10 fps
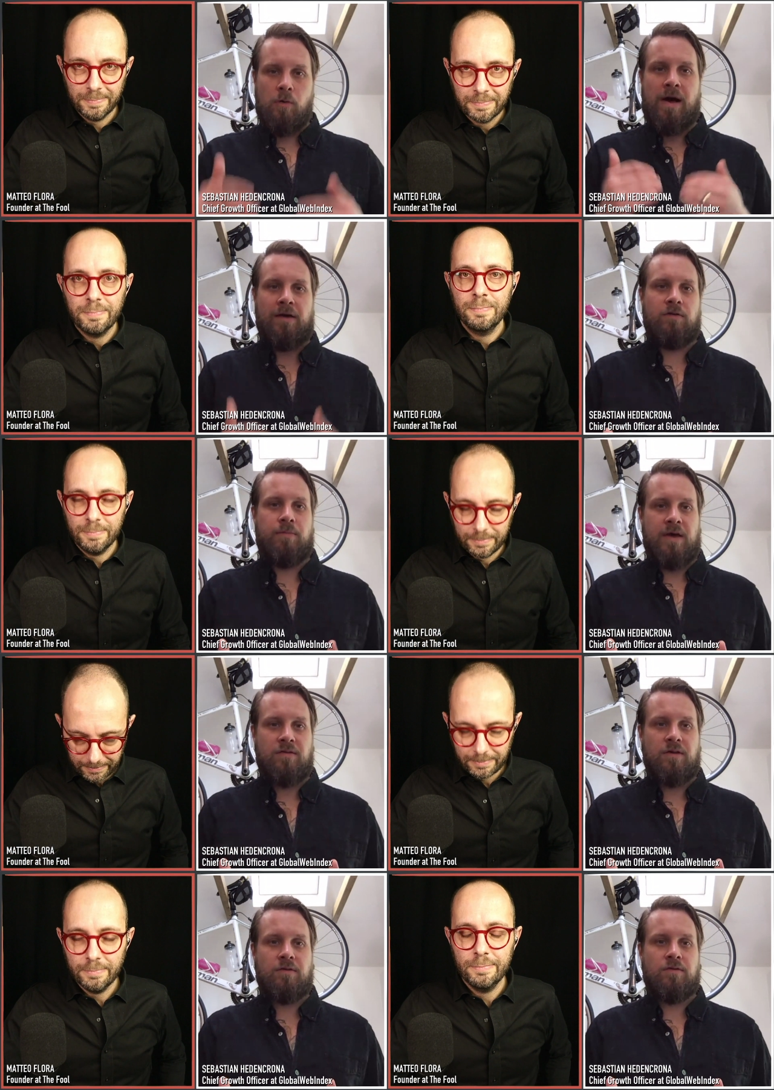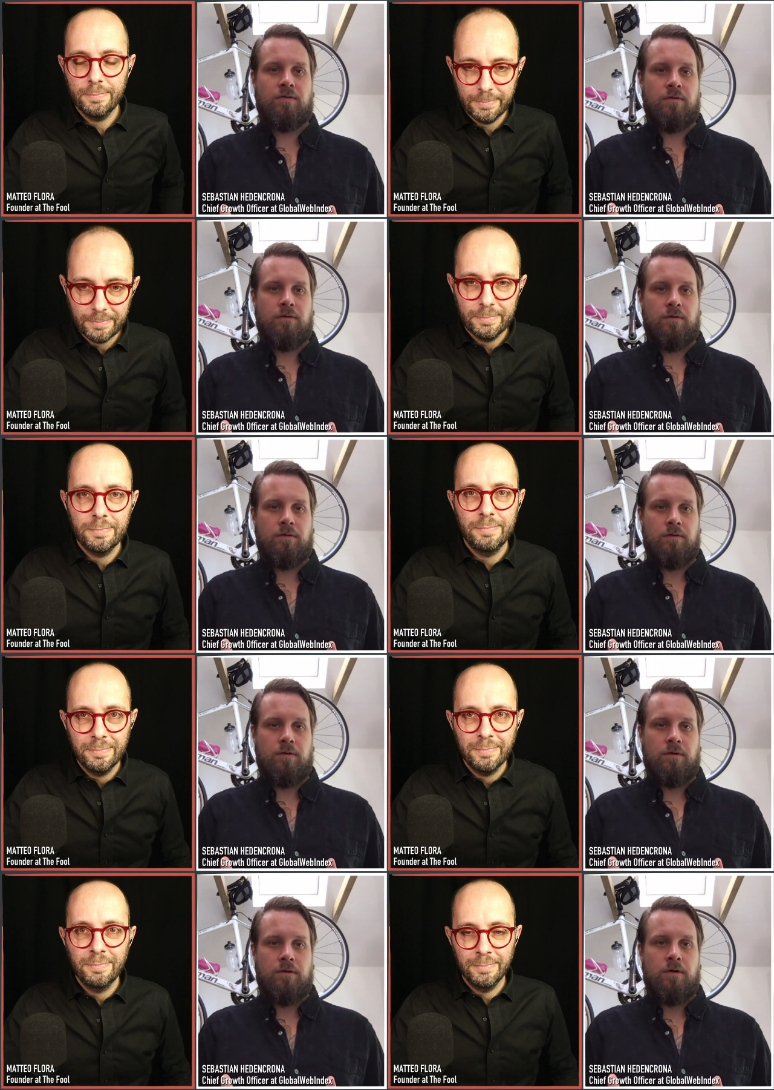Speaker 1: go back to basics
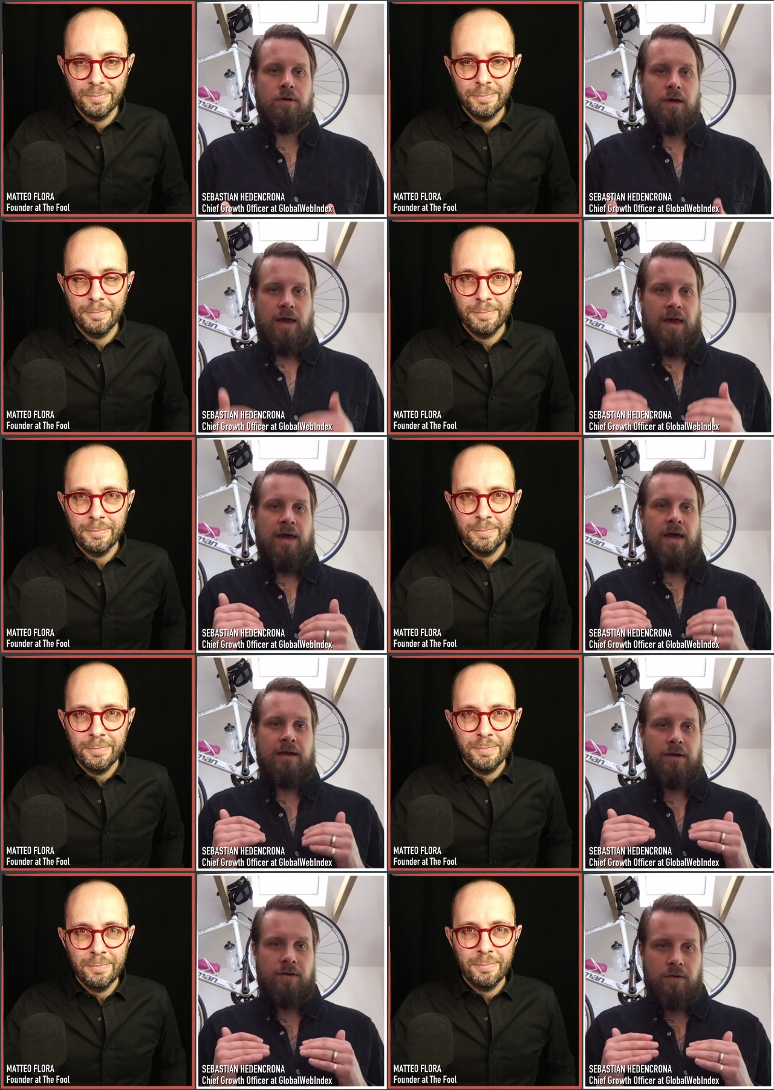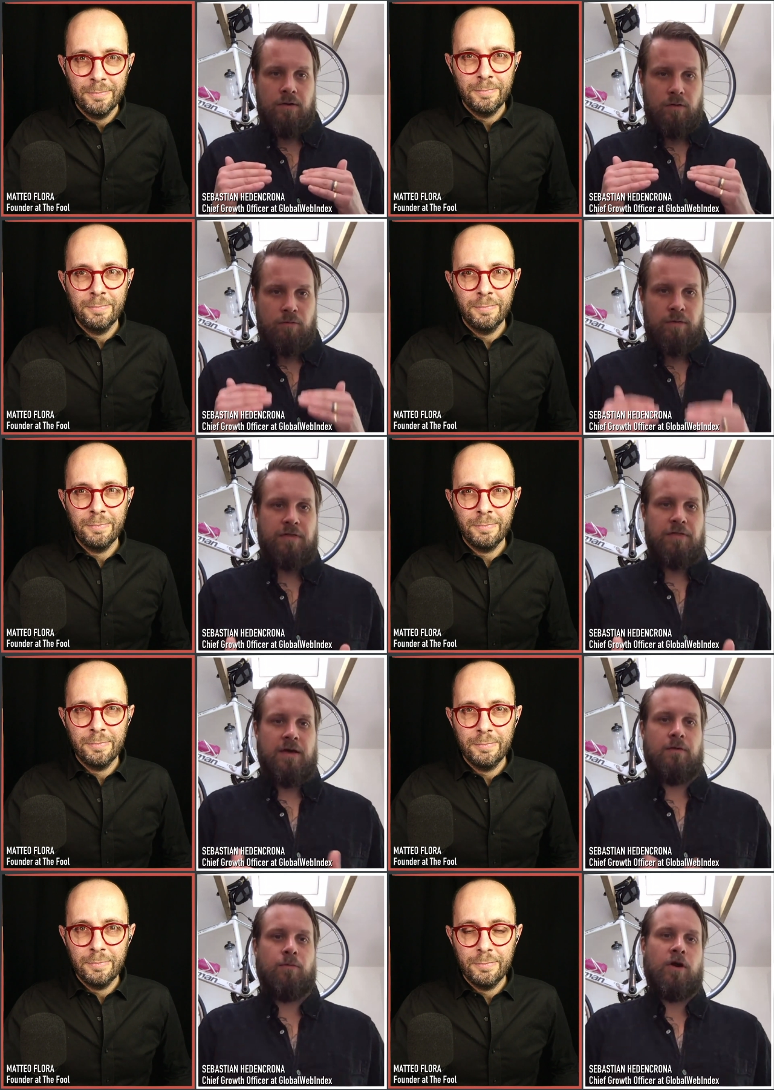and
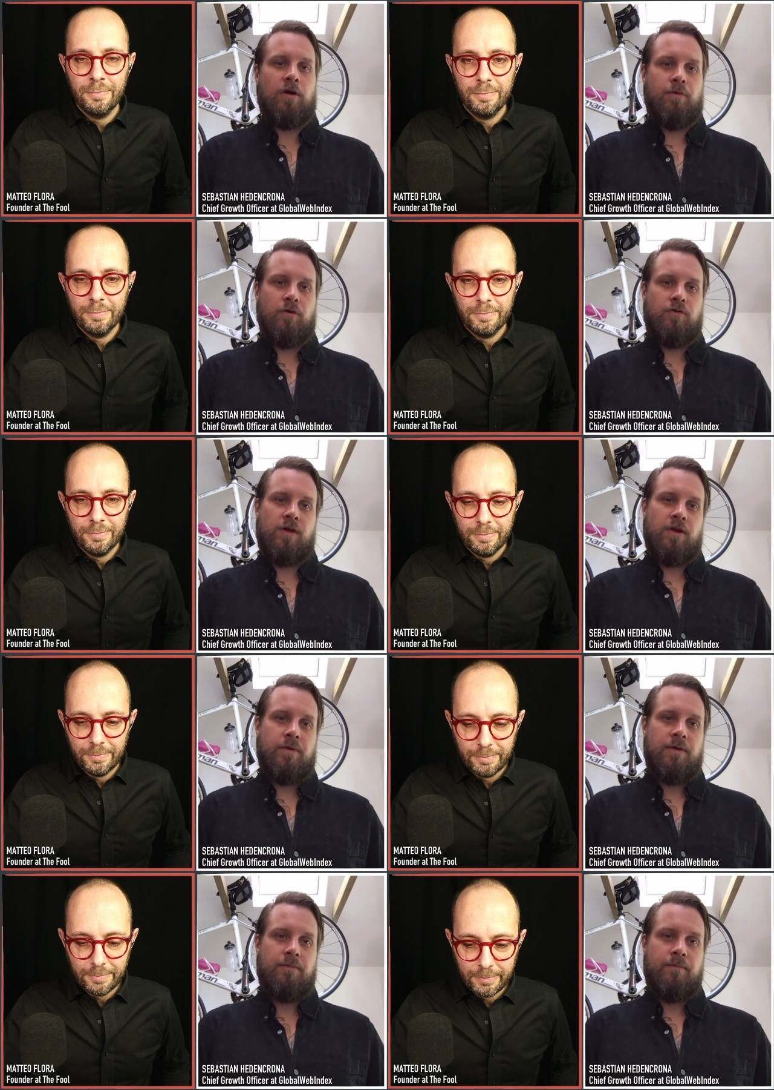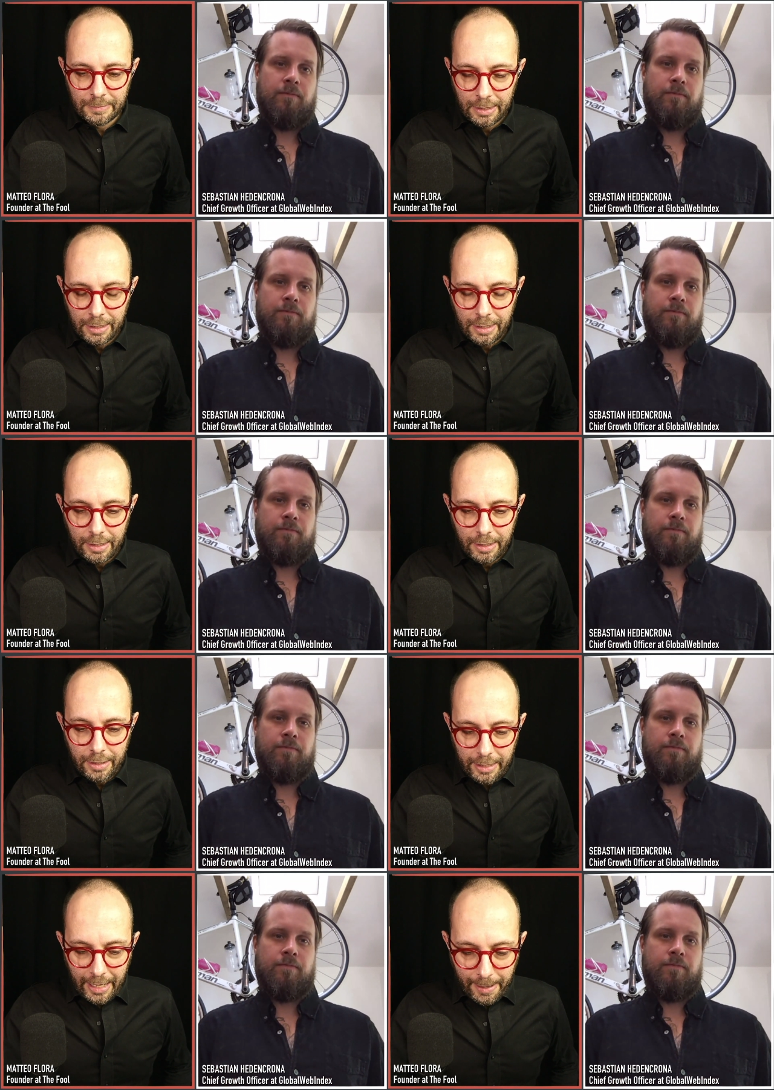rethink what our approach is going to be.
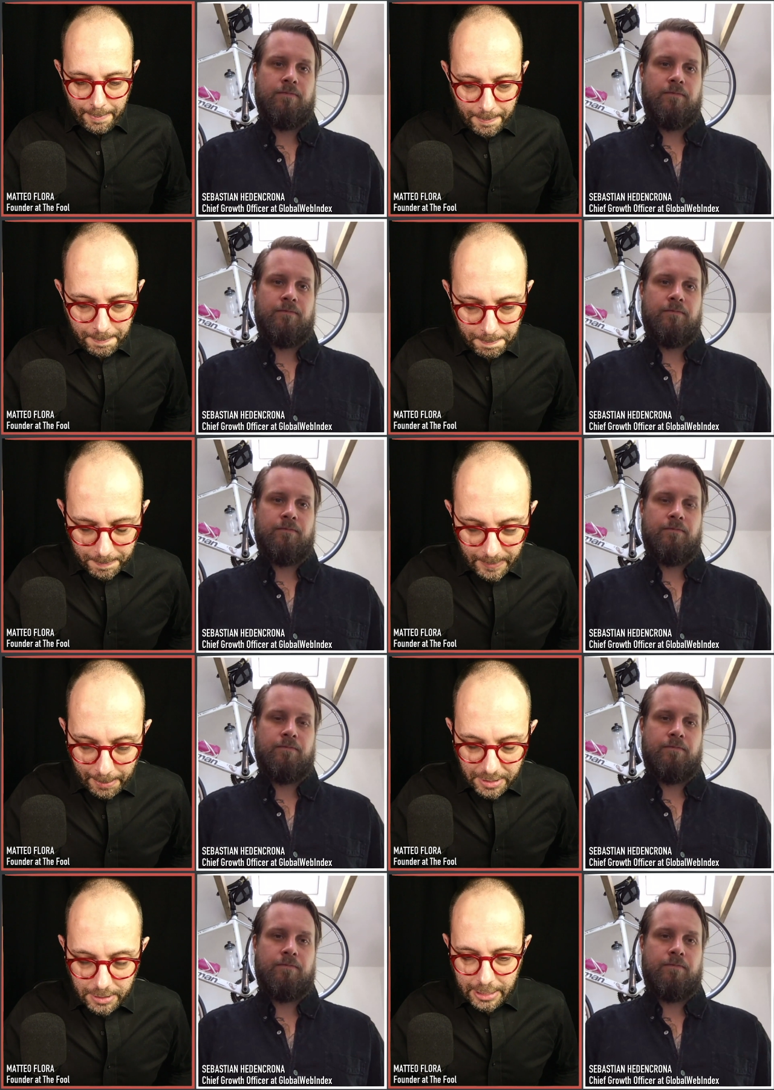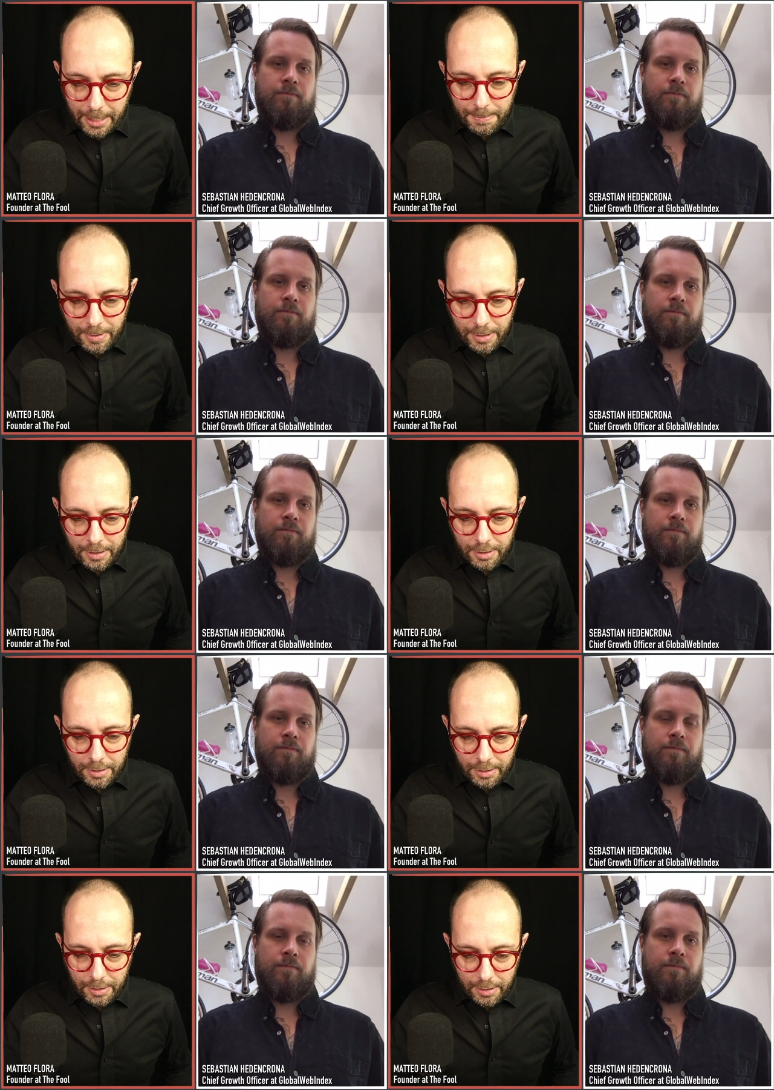
Speaker 2: Yeah, I'm in the same
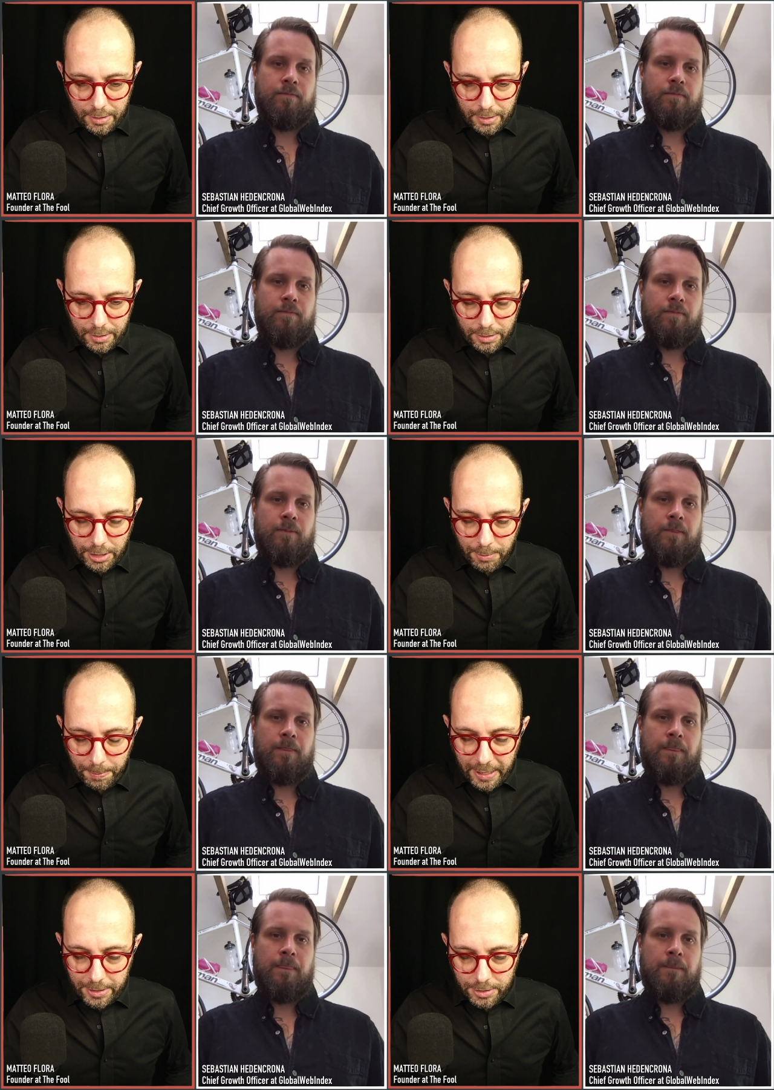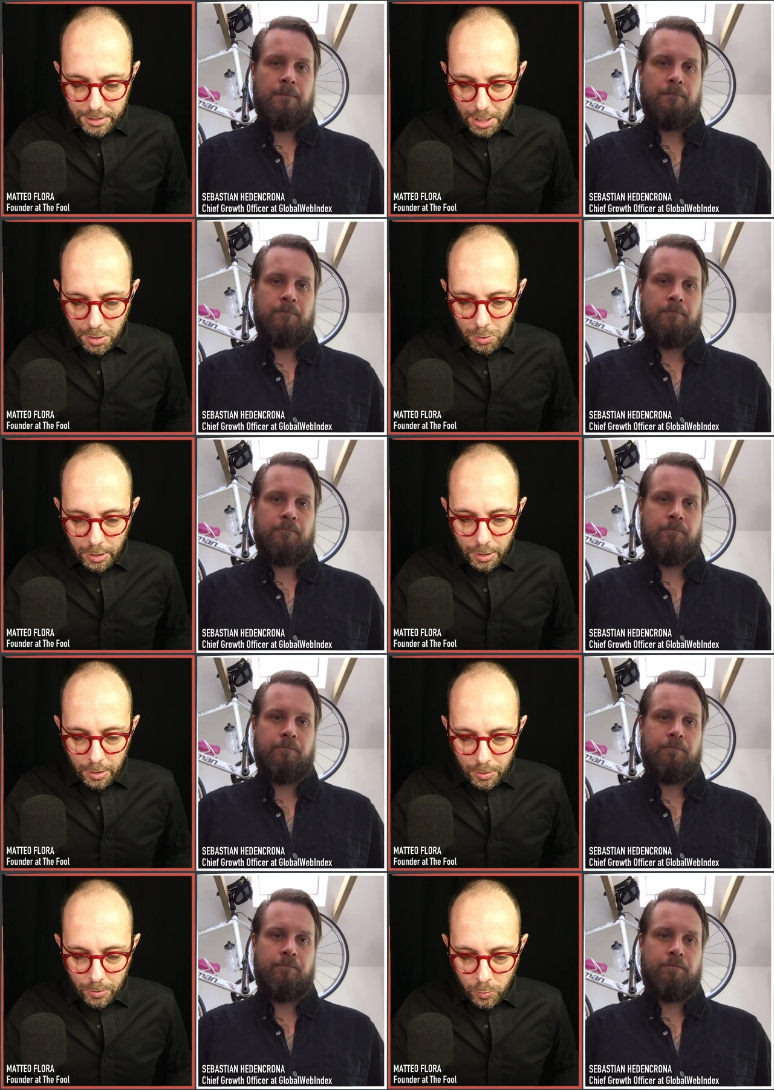opinion. So
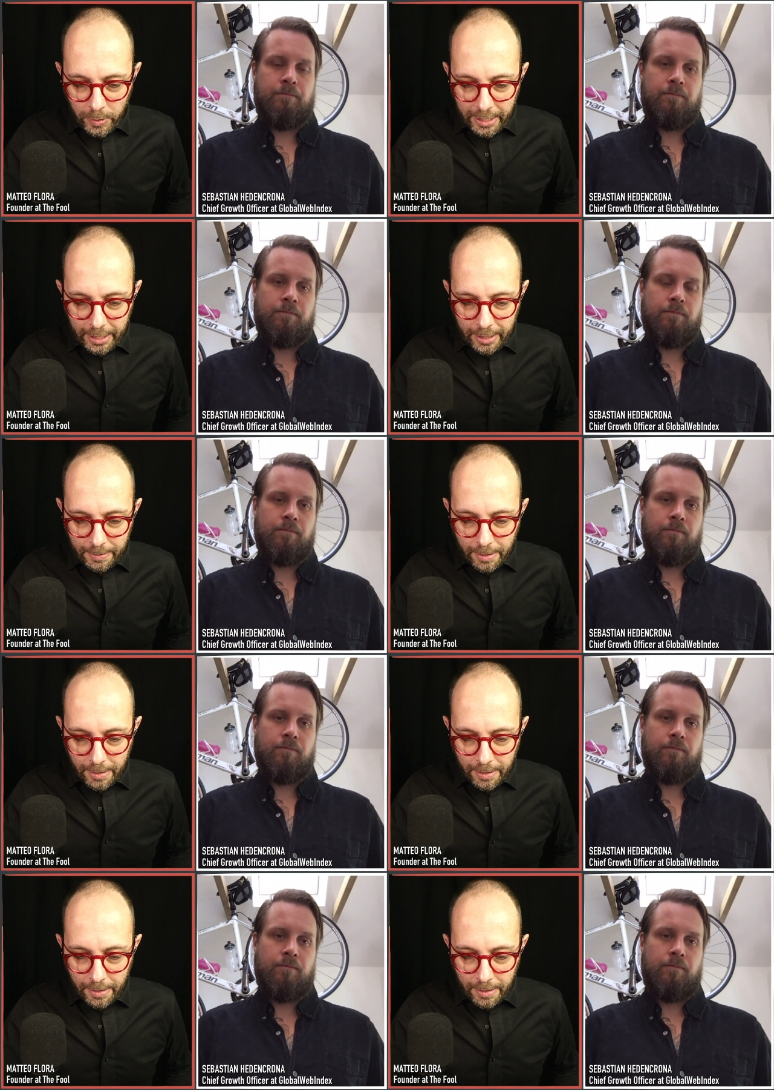we